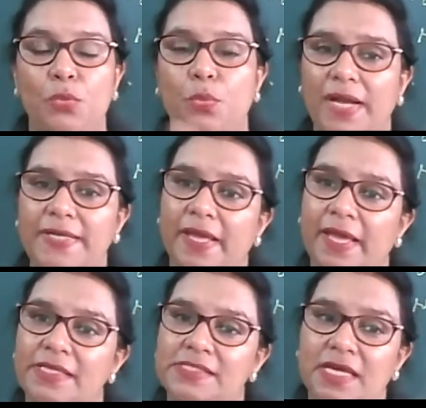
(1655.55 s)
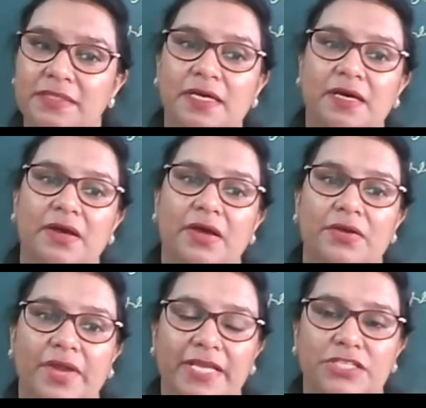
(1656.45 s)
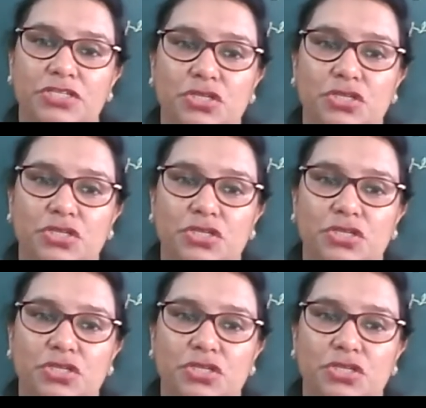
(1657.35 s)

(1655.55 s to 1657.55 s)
What is the writer